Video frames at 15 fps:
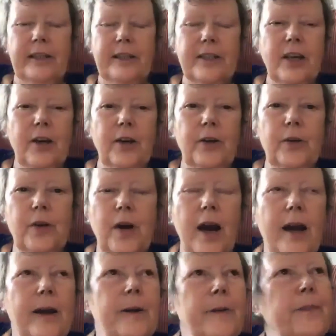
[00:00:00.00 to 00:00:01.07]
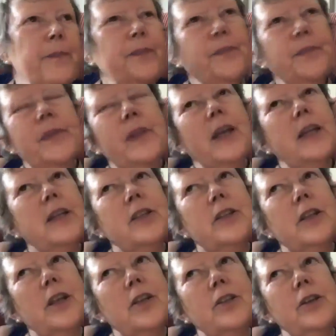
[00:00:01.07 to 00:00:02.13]
So,
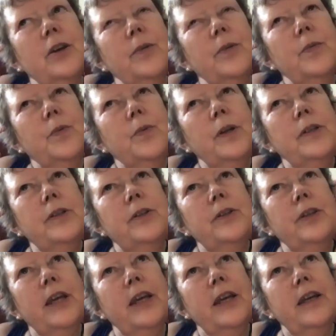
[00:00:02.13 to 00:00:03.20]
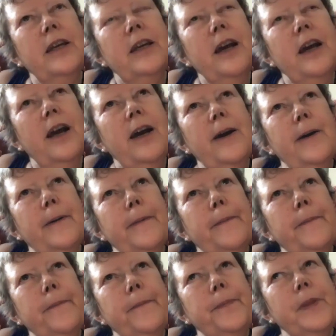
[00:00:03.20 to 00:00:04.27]
so what do you think
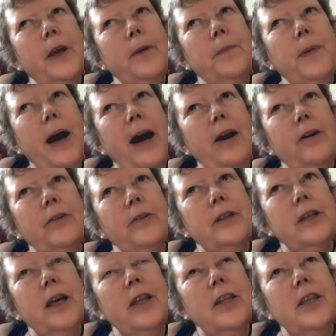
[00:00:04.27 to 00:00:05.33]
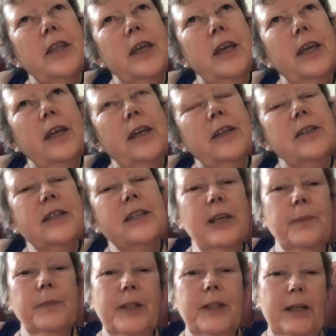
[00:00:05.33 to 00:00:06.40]
about the
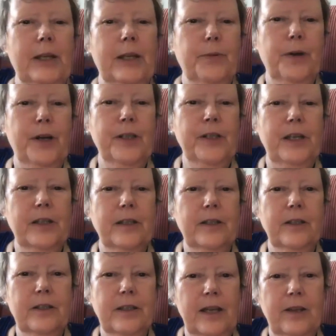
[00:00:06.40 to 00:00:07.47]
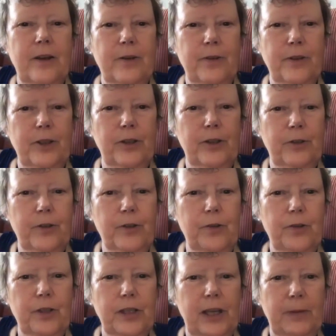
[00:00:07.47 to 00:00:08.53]
steam cleaning process? Because I know you
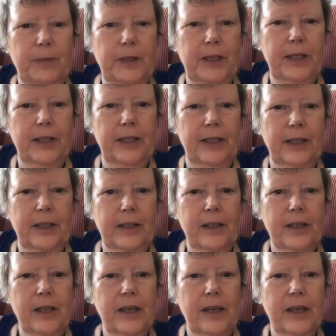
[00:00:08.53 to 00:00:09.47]
use steam cleaning.